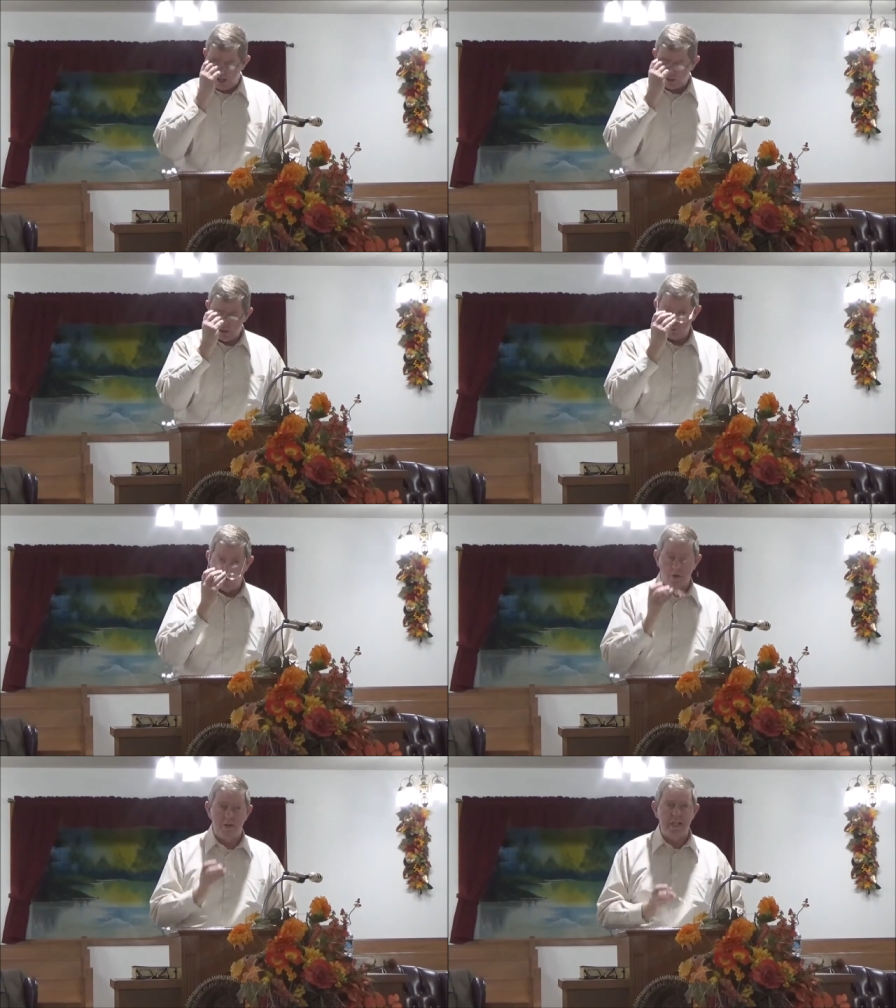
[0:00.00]
I just
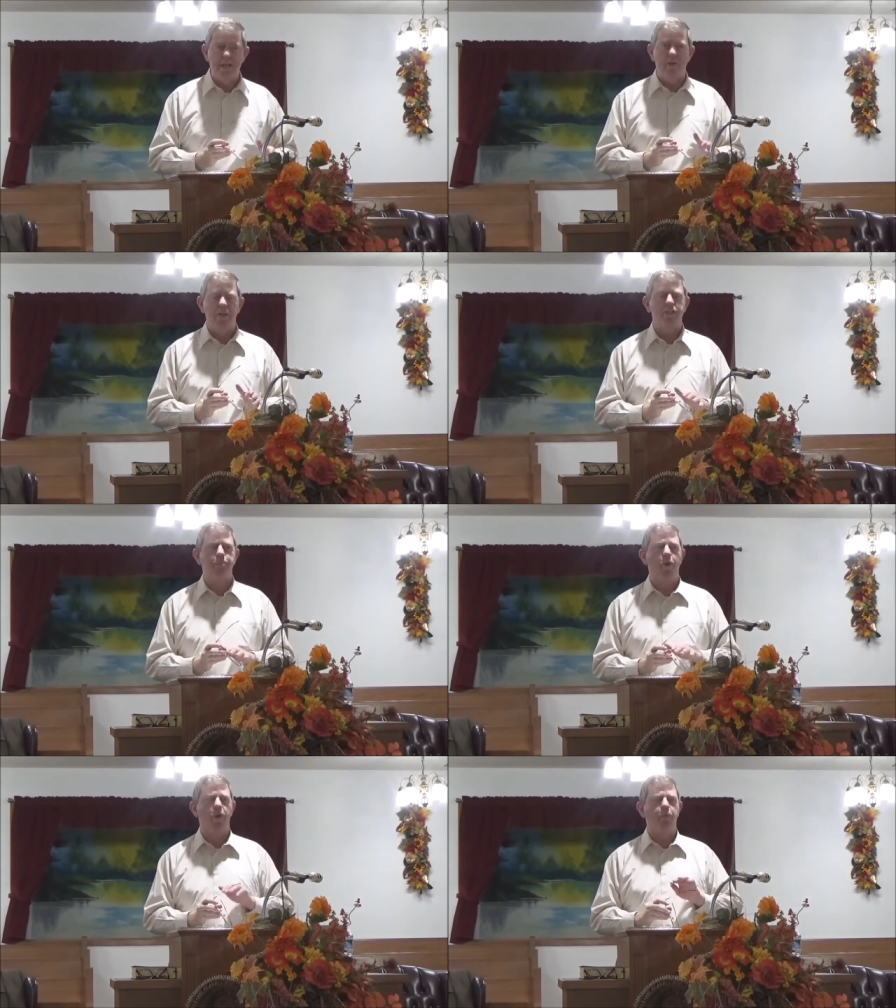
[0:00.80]
want to deal this
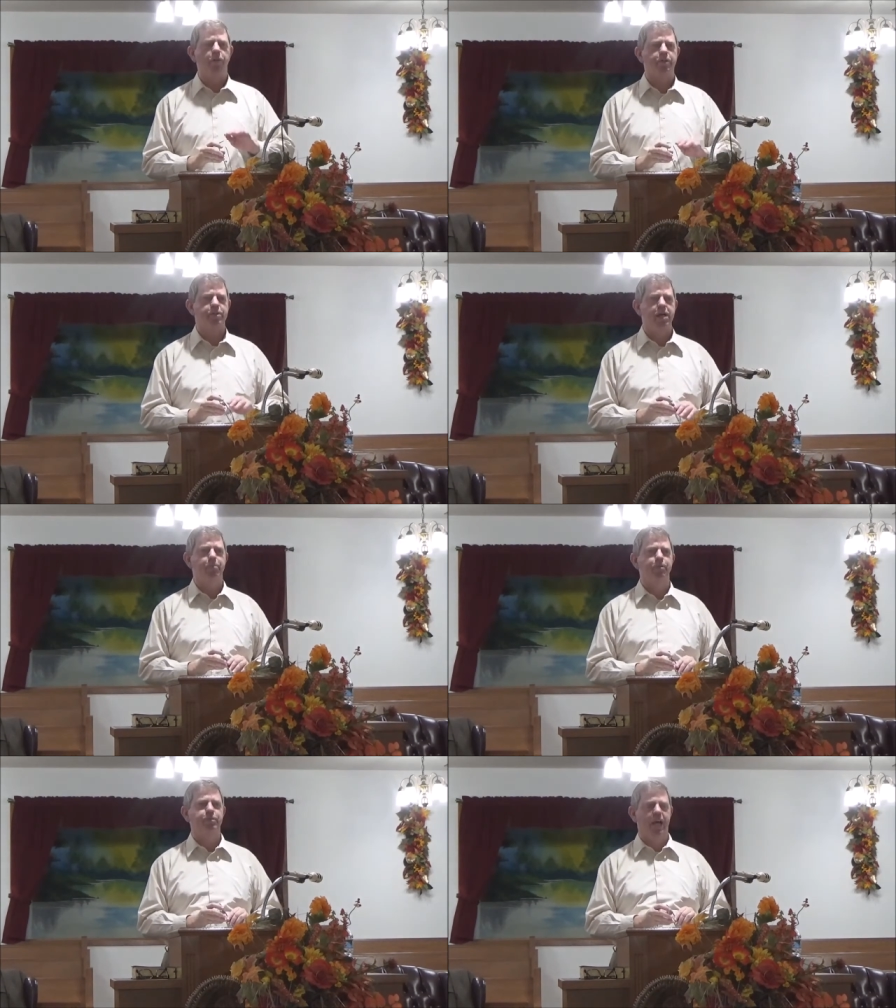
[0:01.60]
morning with a
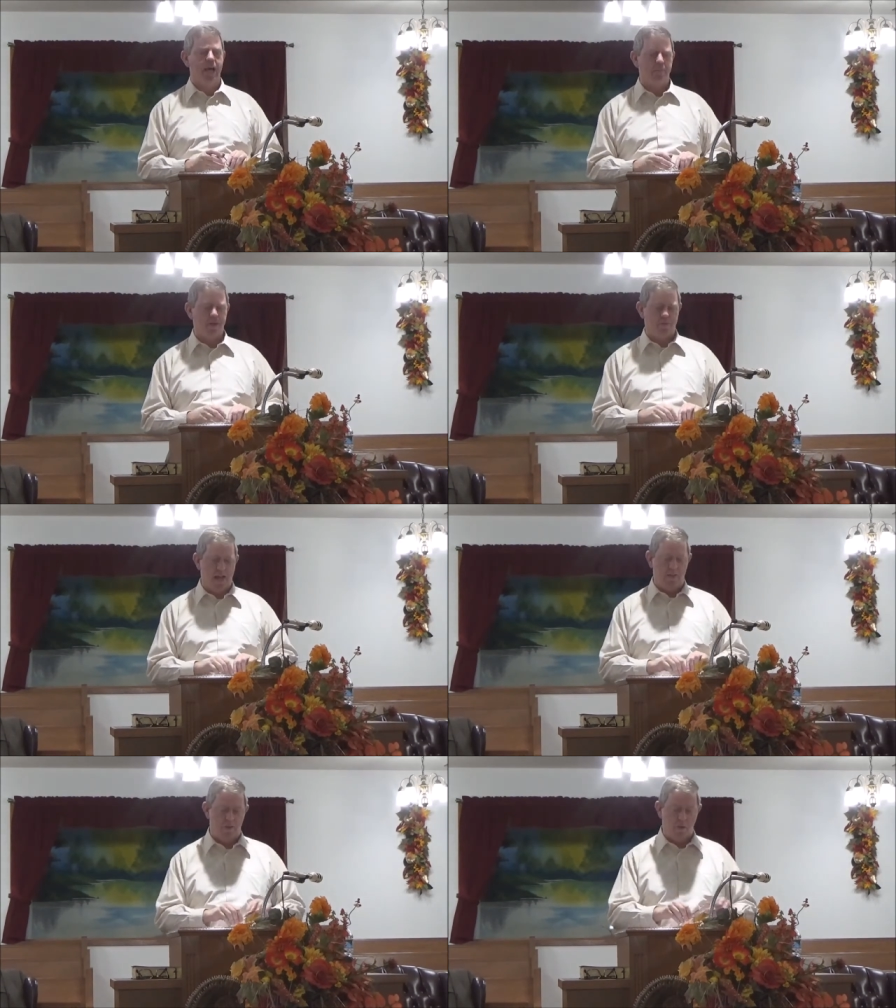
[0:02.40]
simple statement
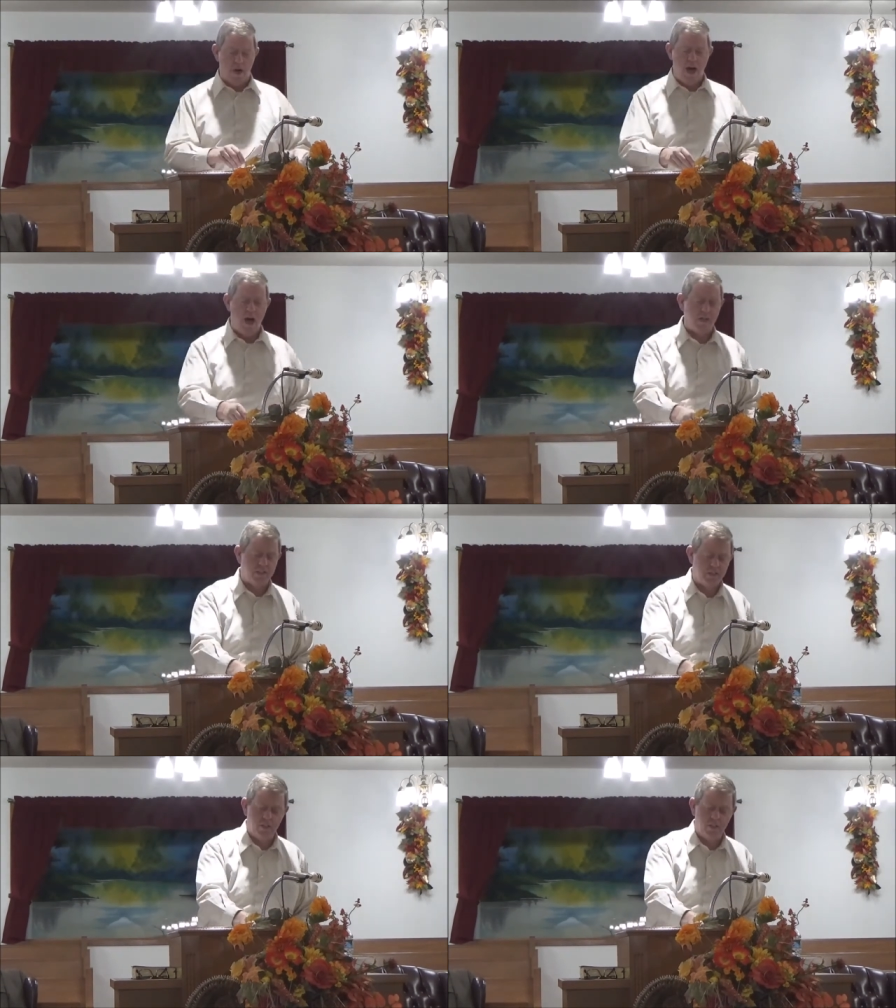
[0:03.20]
that the rocks